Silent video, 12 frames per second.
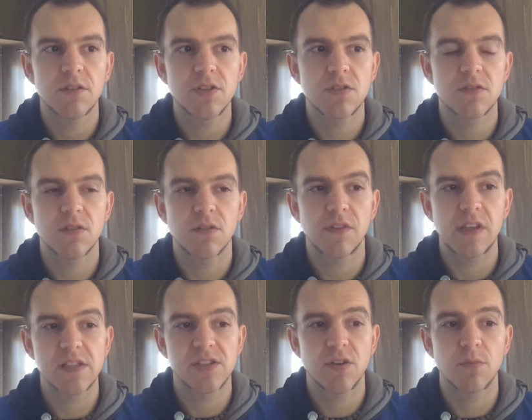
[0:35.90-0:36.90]
just sort of
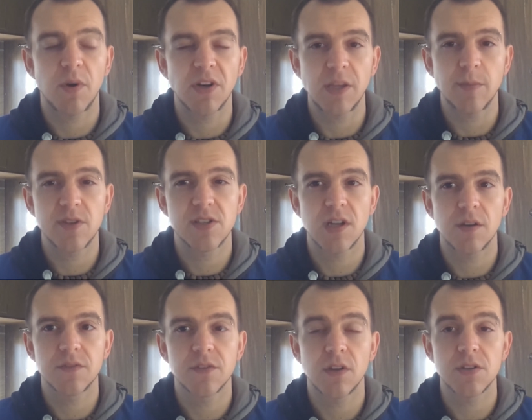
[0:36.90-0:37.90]
things in general, body image
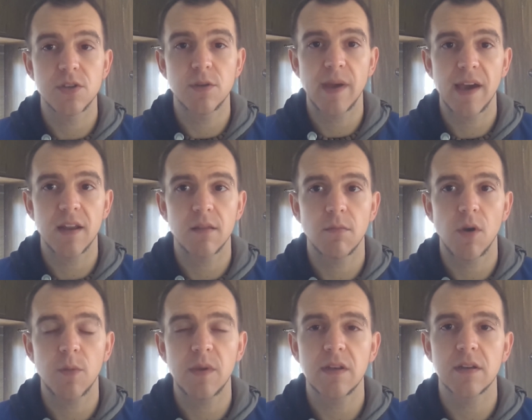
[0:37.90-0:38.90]
stuff's not too bad at the
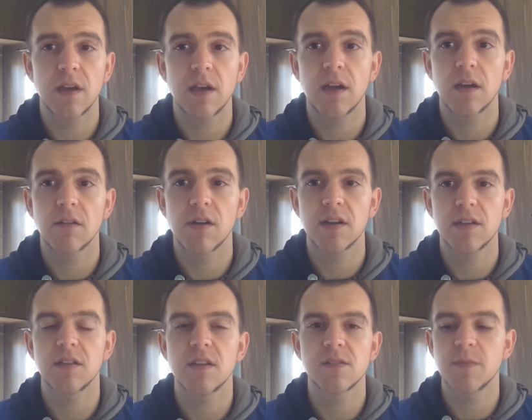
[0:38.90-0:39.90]
moment.
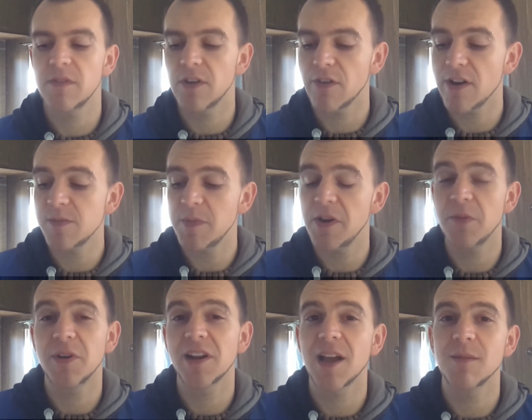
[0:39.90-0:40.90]
Granted, there's a bit of a grace
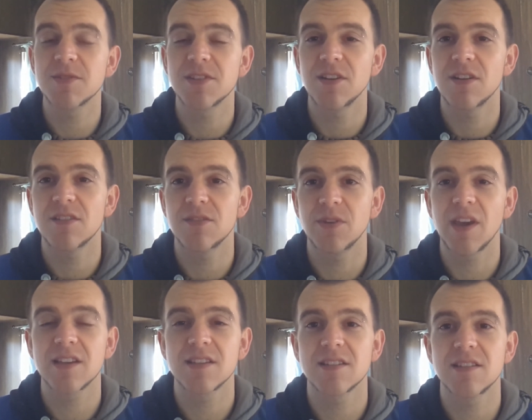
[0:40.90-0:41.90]
period when it comes to not doing
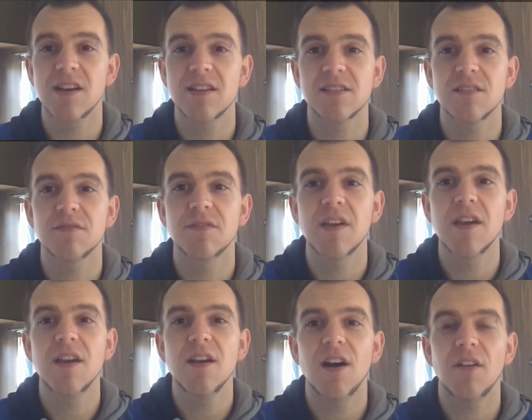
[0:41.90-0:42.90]
exercise. I've
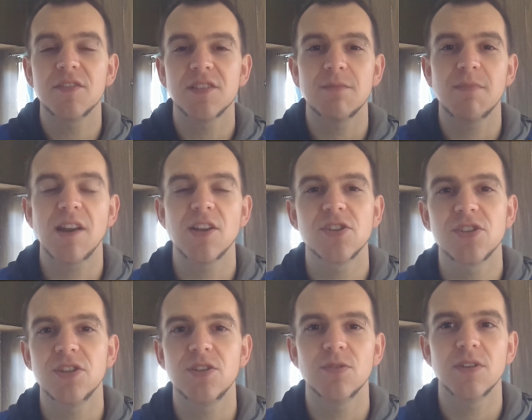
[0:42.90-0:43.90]
obviously
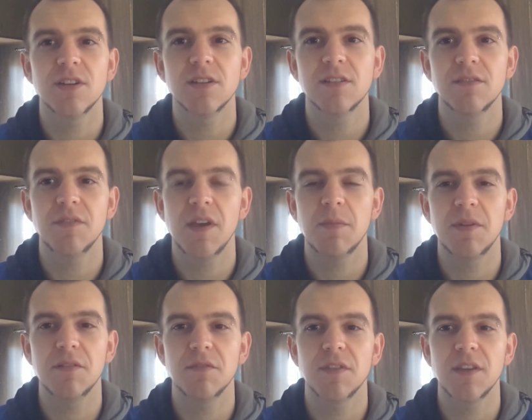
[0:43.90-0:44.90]
managed to do a fair
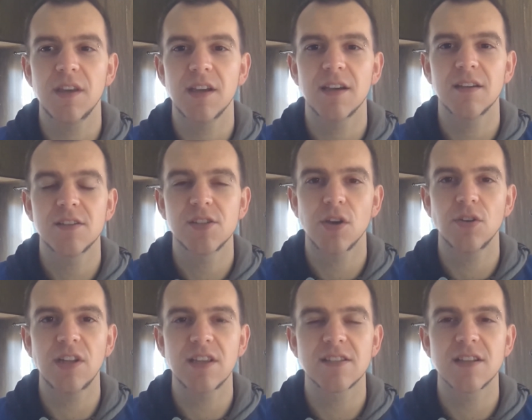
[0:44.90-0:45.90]
bit of the
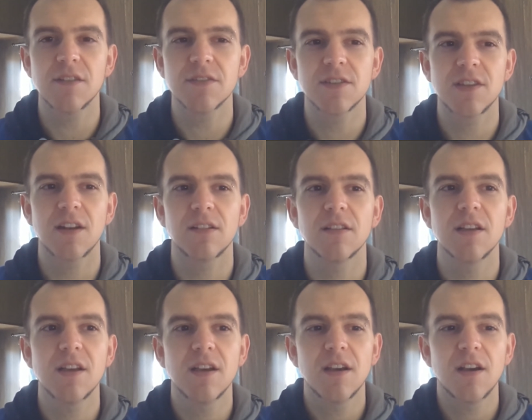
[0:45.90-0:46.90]
toning stuff, so that'll
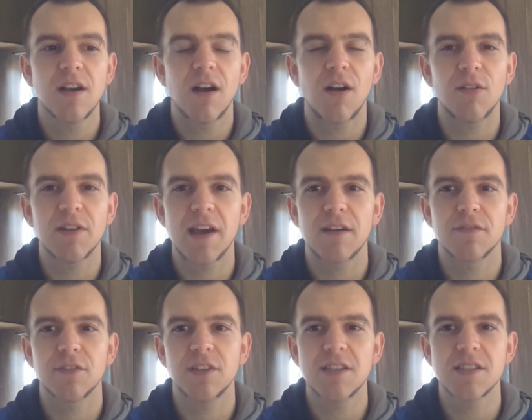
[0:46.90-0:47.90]
hold out
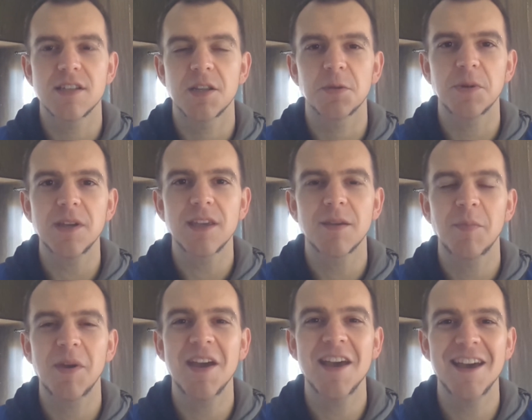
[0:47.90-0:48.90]
for at least another week.
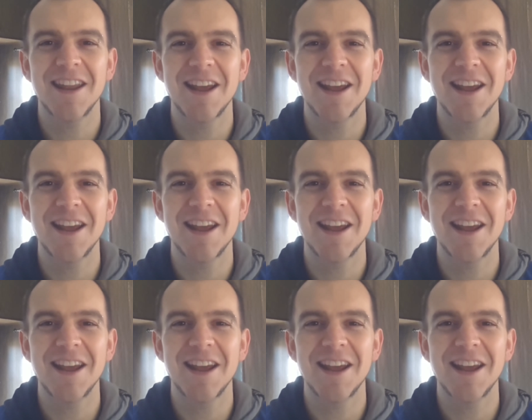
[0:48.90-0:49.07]
But